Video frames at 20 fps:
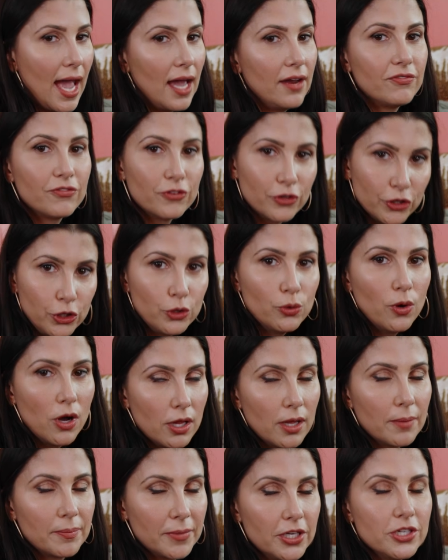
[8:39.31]
And for you
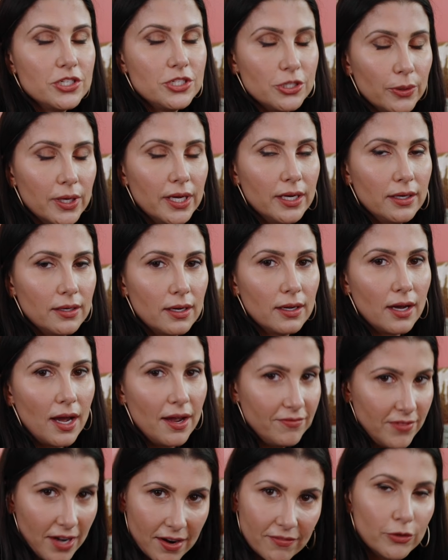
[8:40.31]
all, I'm gonna do it.
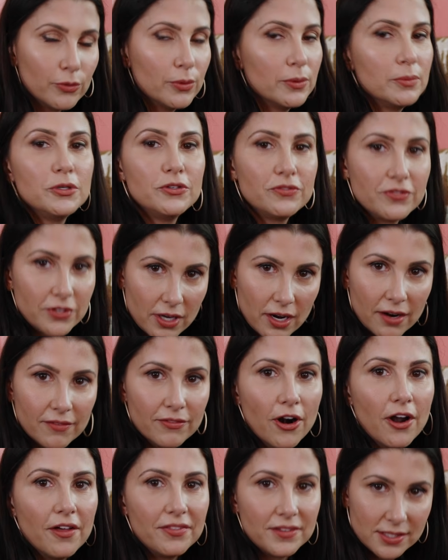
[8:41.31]
I've never removed the
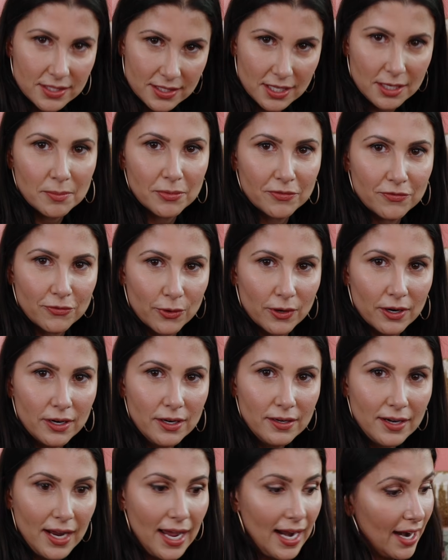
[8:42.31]
cover on this seat
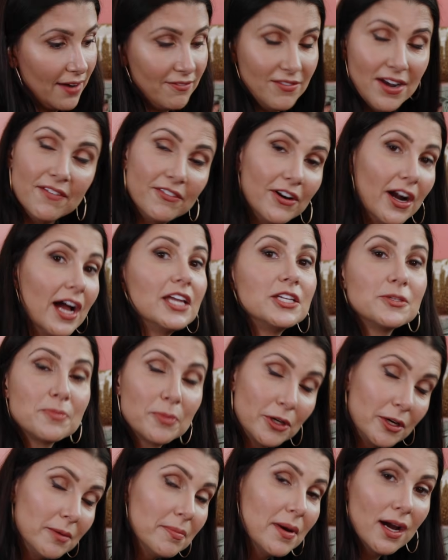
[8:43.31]
before, and I've never had to
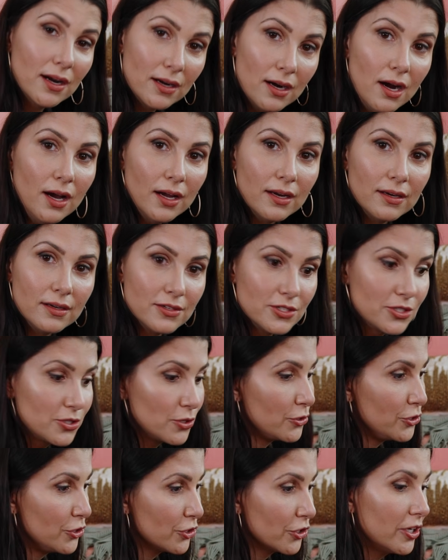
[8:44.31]
put it back on.
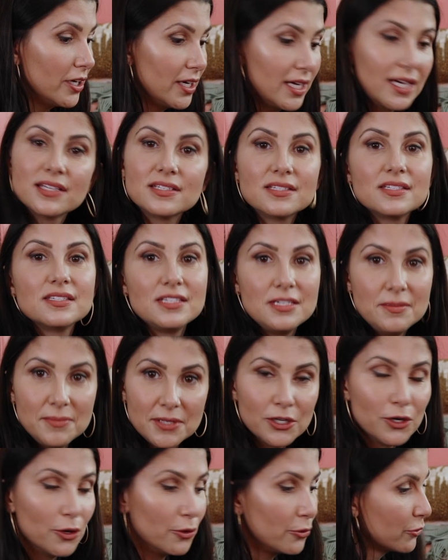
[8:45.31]
So you're gonna get to see
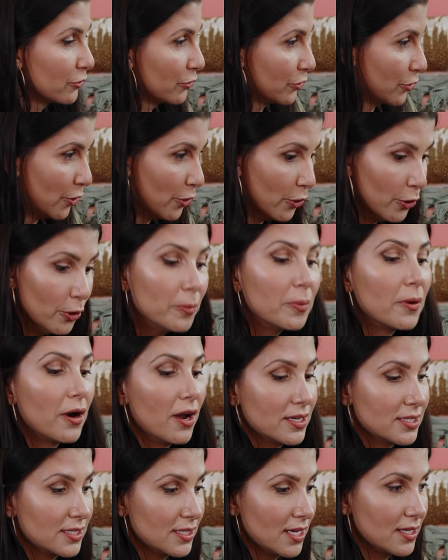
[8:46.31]
me go through the whole
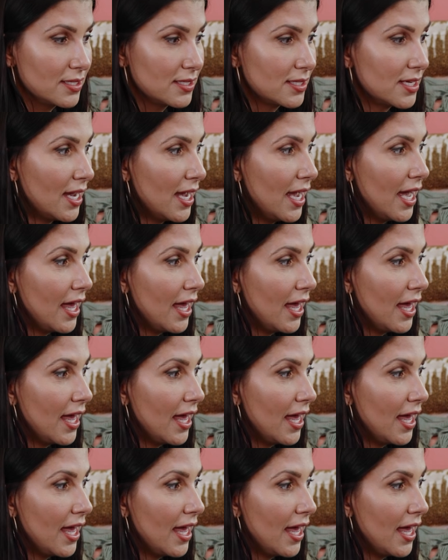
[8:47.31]
process.